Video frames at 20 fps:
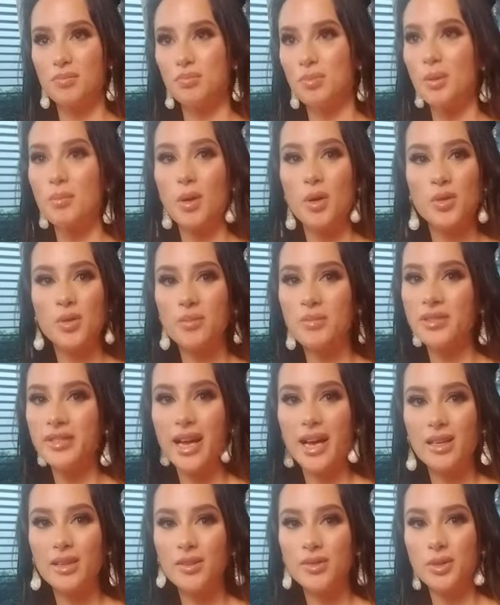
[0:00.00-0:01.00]
promote
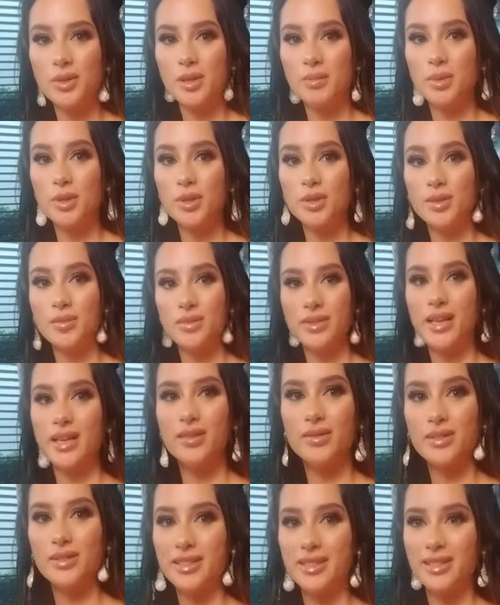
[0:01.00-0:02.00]
themselves or to push
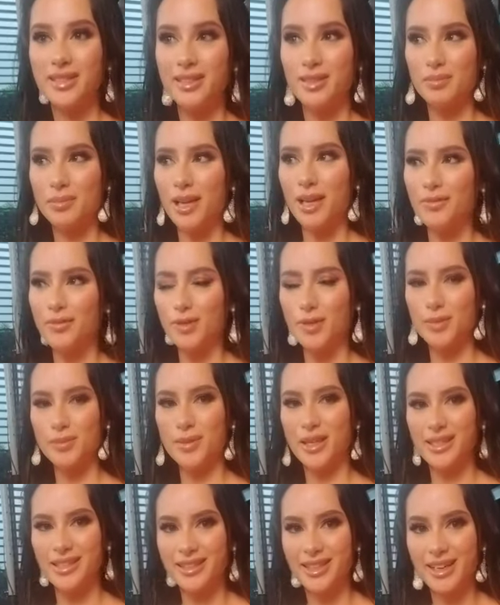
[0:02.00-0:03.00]
themselves in a
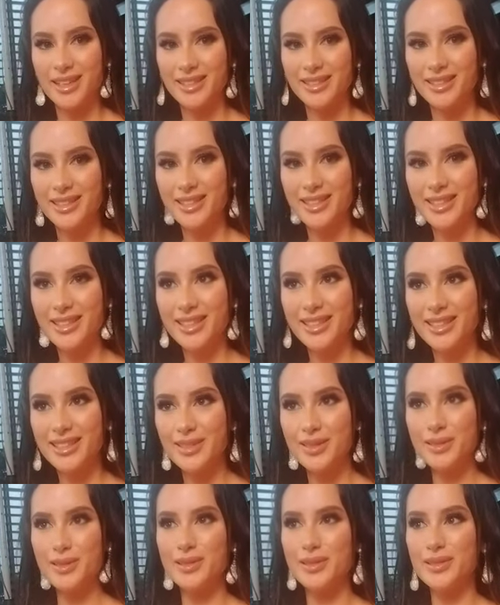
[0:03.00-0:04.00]
platform like that.
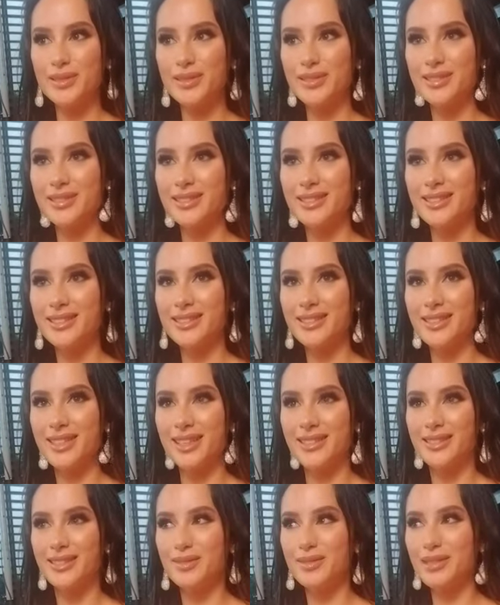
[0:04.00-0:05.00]
So
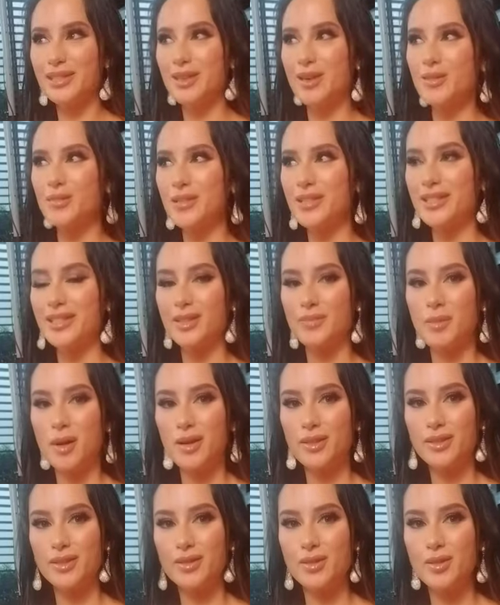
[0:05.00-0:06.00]
I just really hope that this
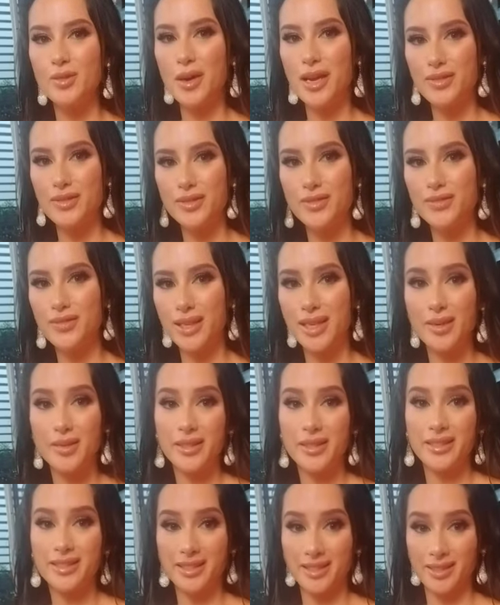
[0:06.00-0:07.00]
sparks a new wave of
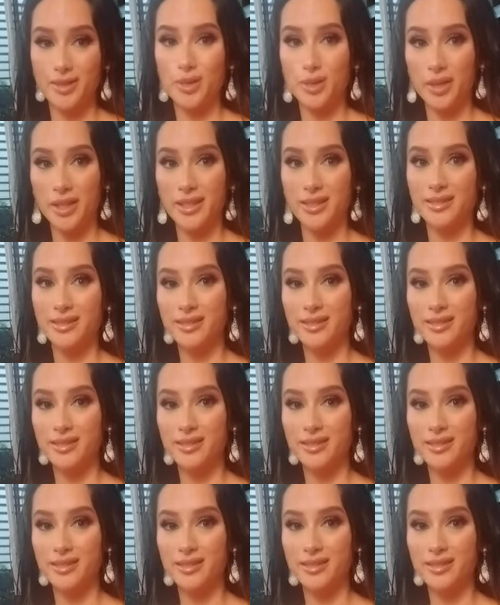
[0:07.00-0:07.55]
Kiwis to join.